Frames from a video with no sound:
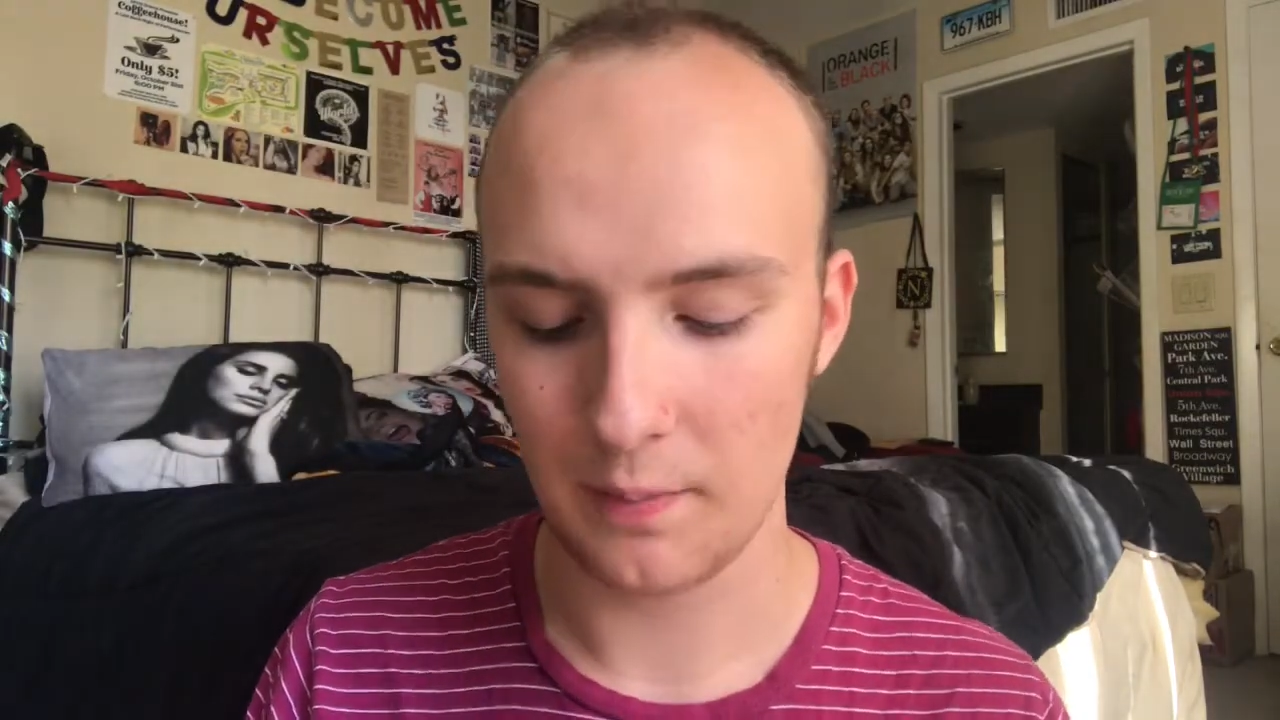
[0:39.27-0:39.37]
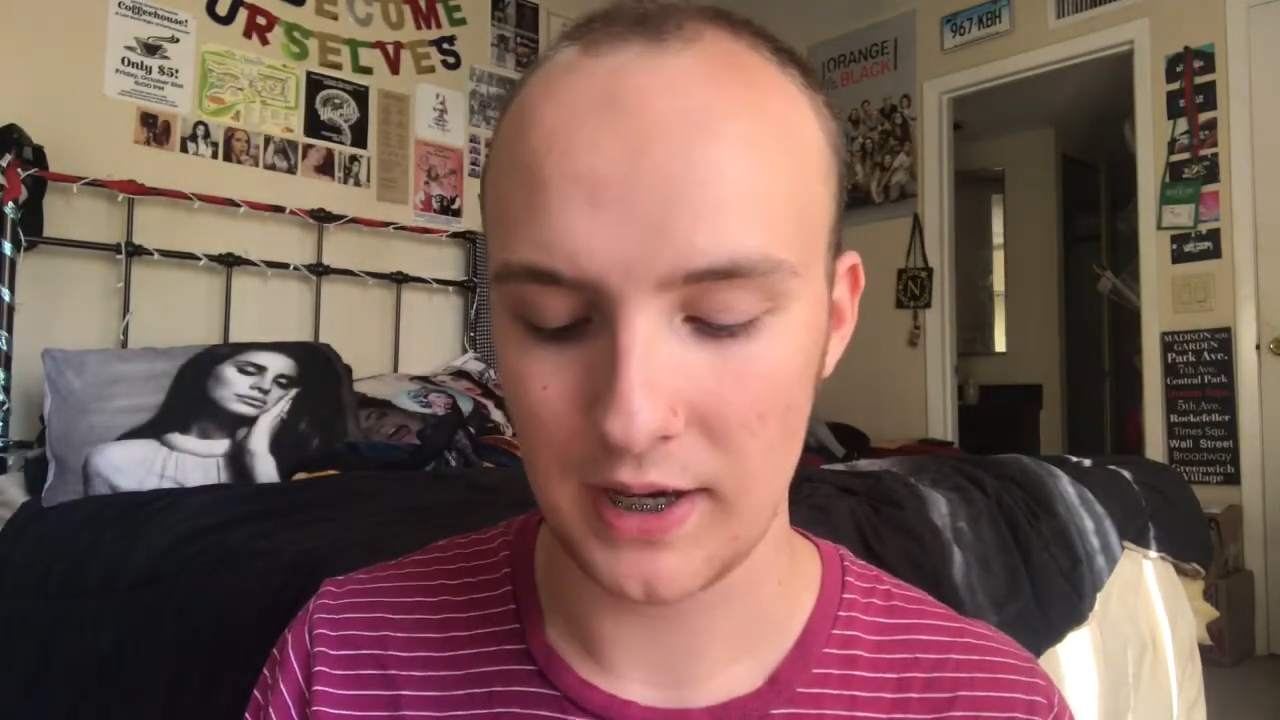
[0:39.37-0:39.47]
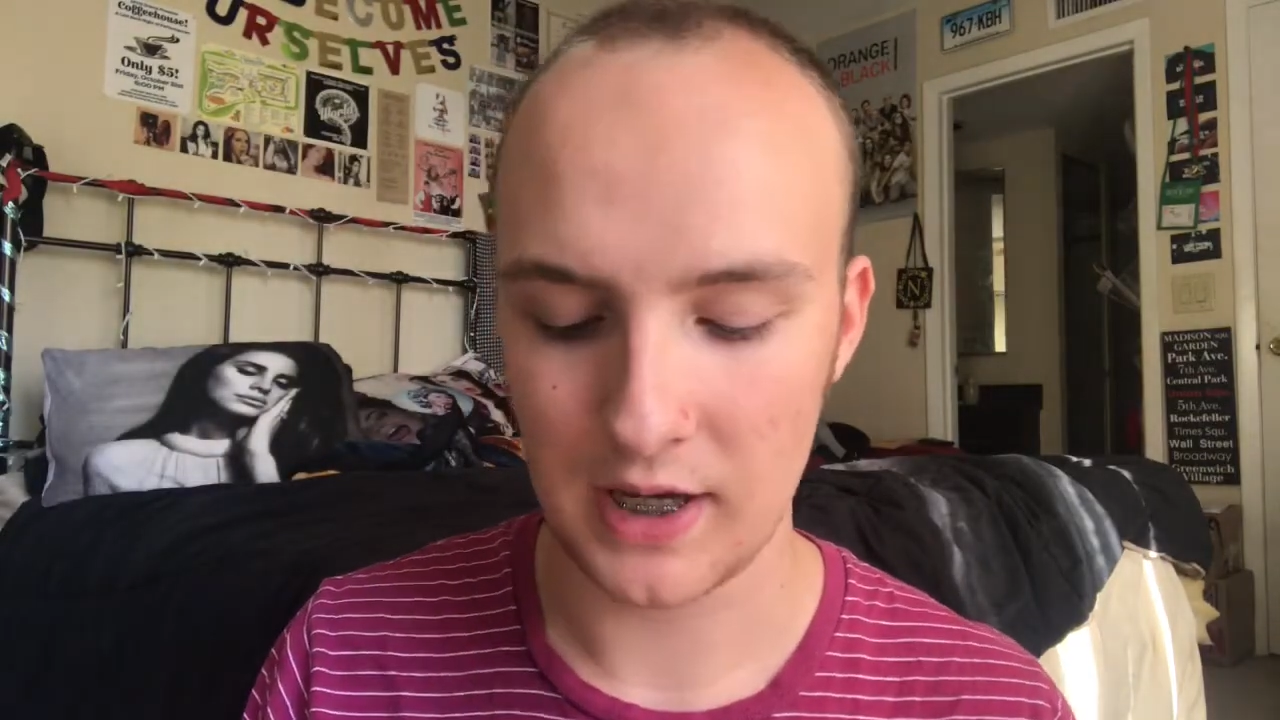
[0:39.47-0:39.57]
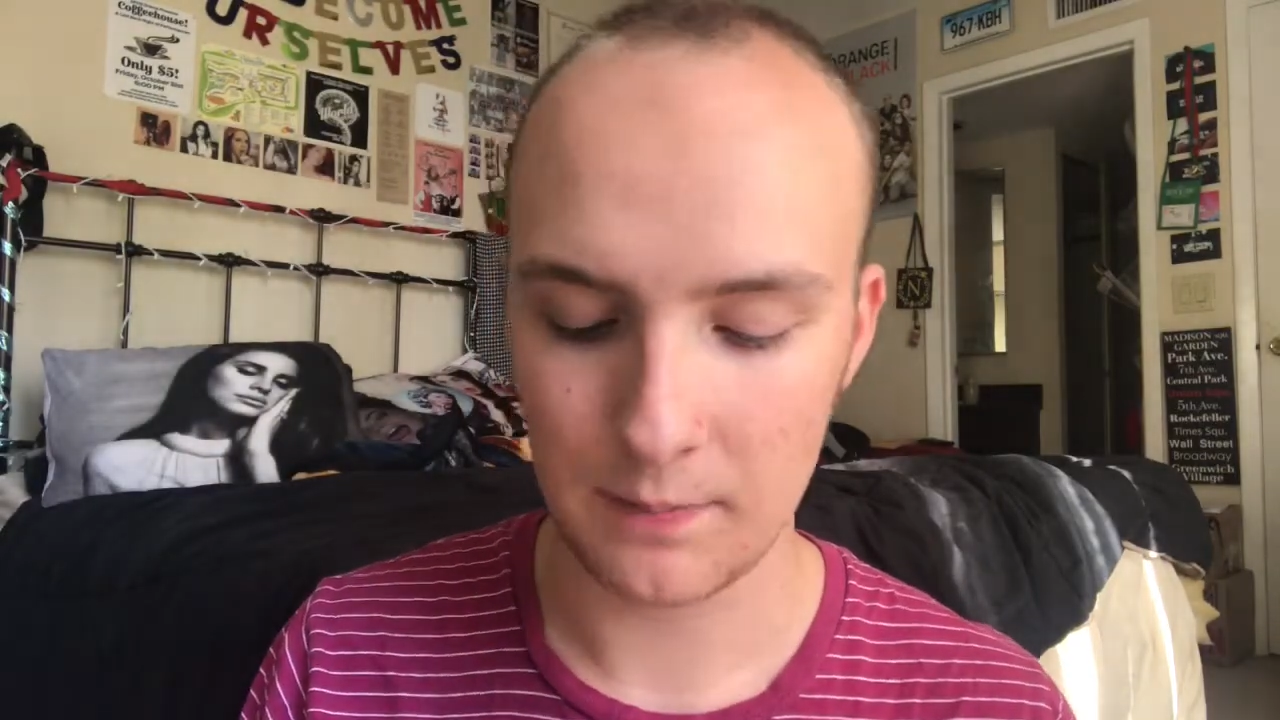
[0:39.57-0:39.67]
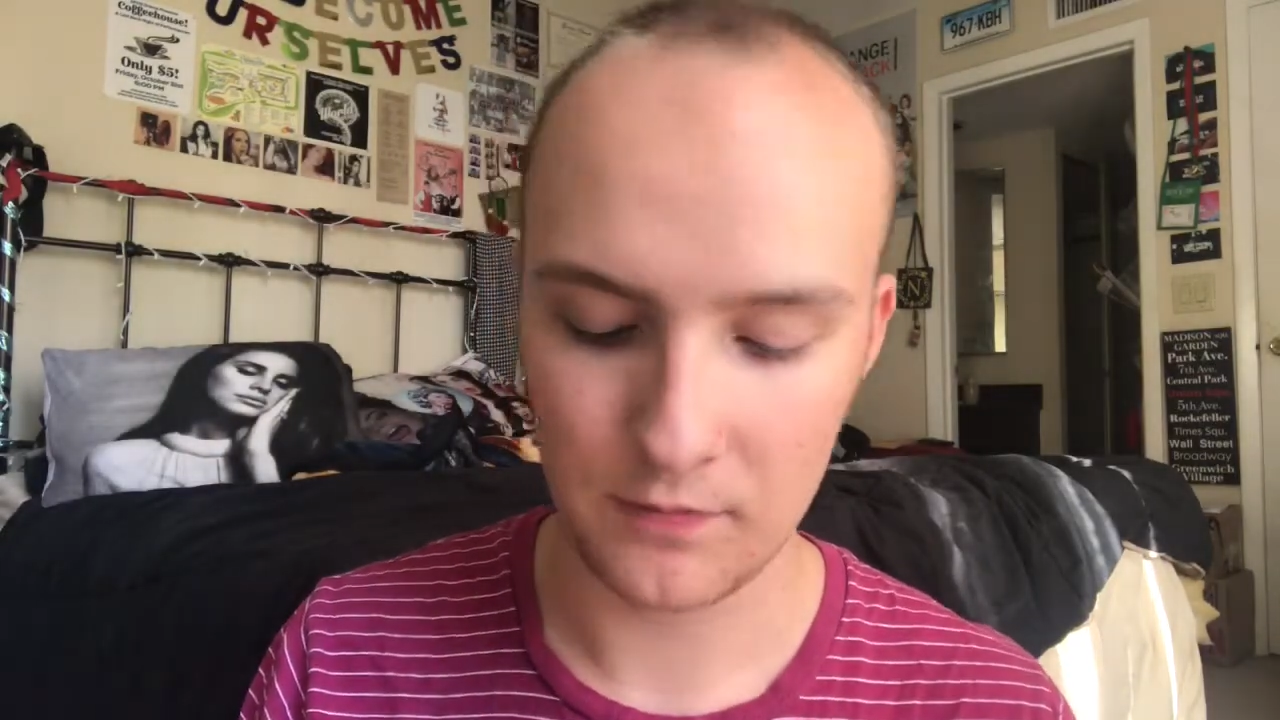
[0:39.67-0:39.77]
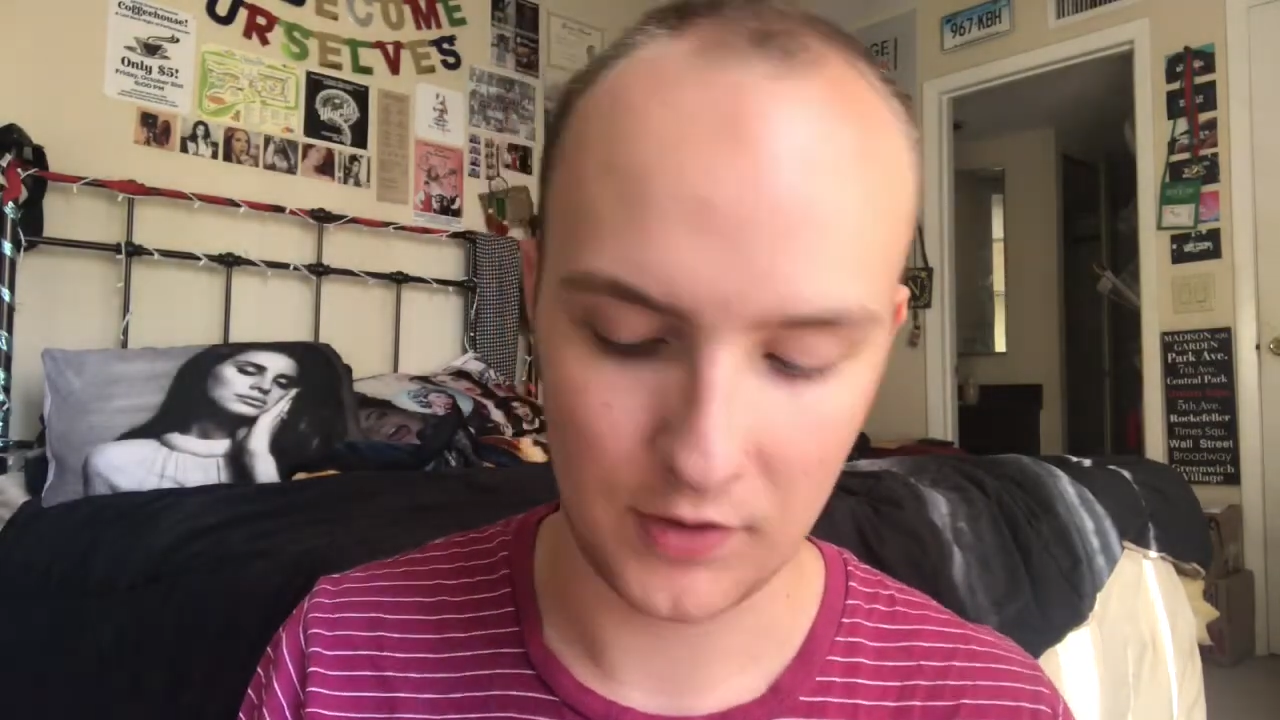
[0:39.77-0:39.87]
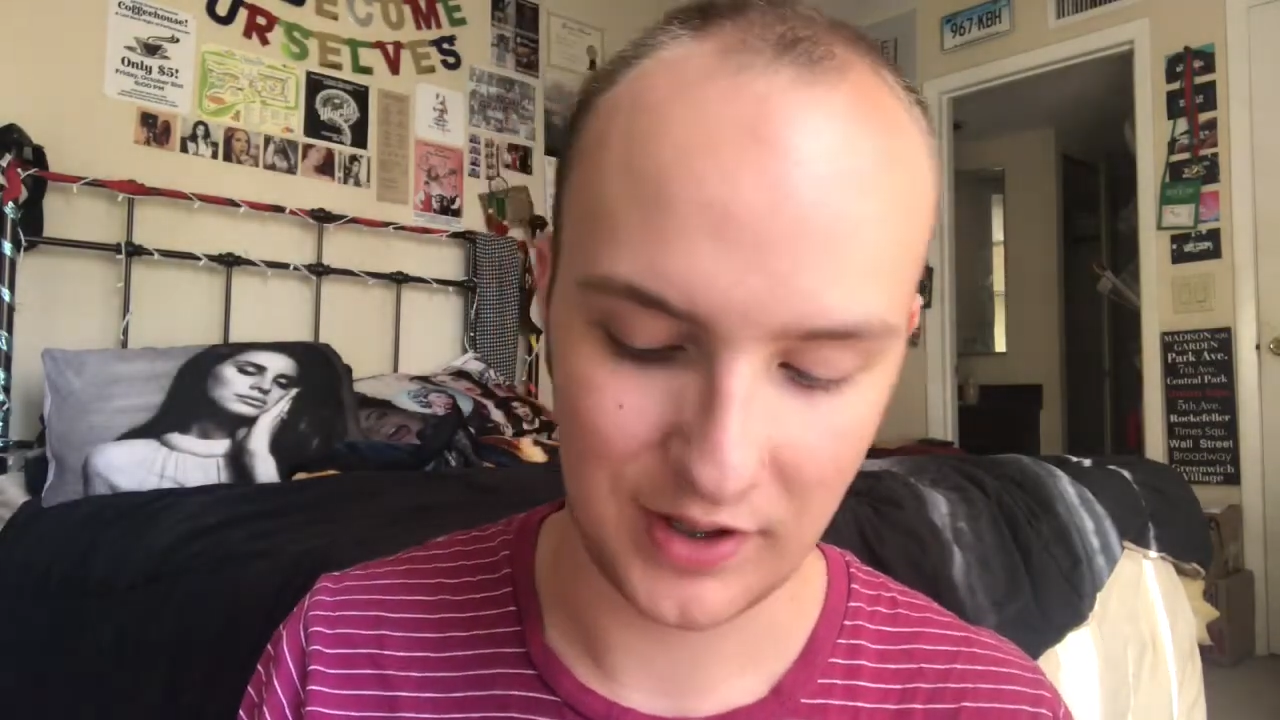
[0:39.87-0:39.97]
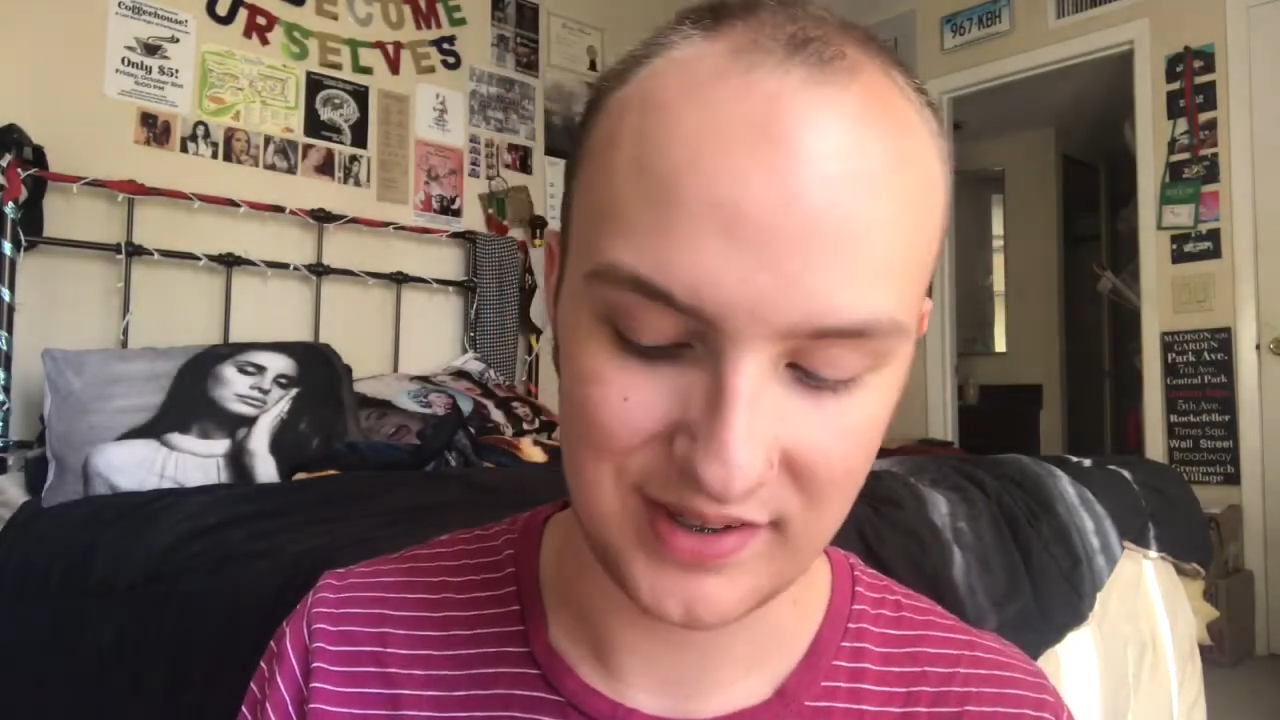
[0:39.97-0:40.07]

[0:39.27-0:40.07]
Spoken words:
makeup for an